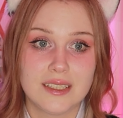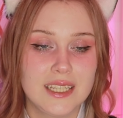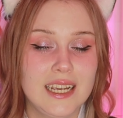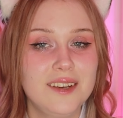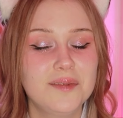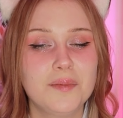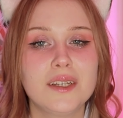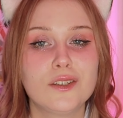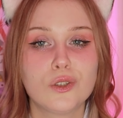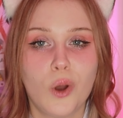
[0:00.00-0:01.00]
saved
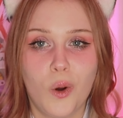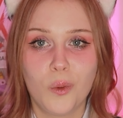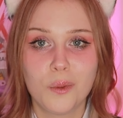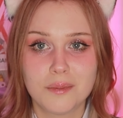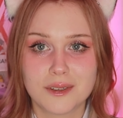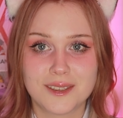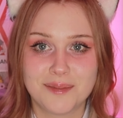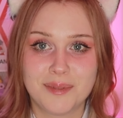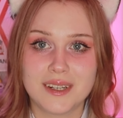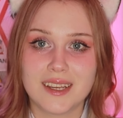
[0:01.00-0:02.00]
me so
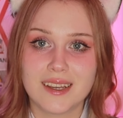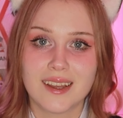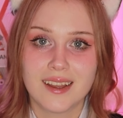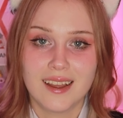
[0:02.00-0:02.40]
much money,